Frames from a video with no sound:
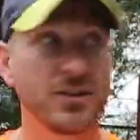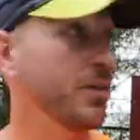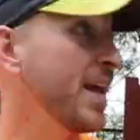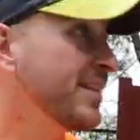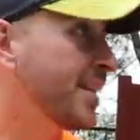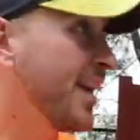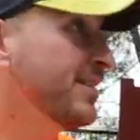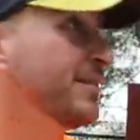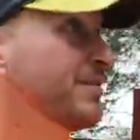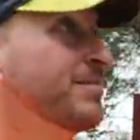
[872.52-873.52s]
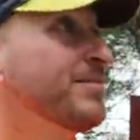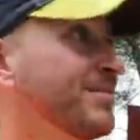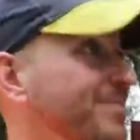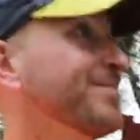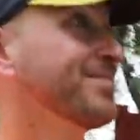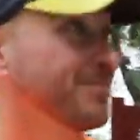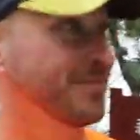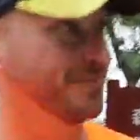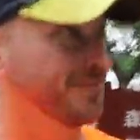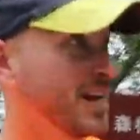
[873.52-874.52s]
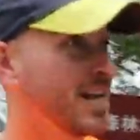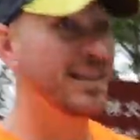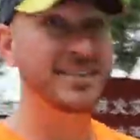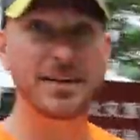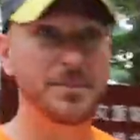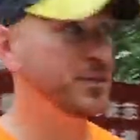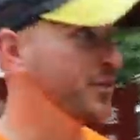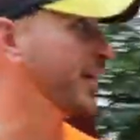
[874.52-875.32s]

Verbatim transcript: So thanks guys. Let's get a picture